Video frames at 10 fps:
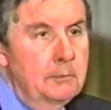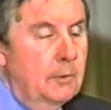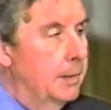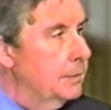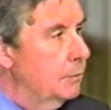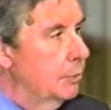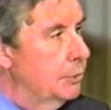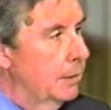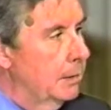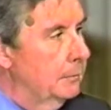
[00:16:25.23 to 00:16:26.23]
France,
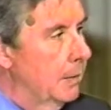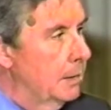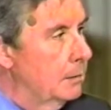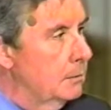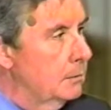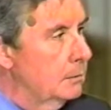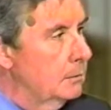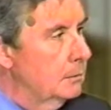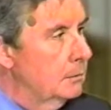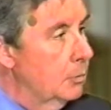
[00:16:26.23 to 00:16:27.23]
which had invaded,
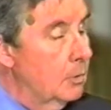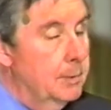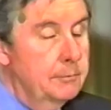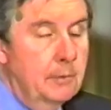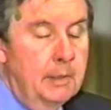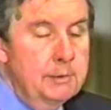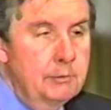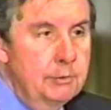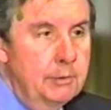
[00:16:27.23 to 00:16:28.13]
Norman France,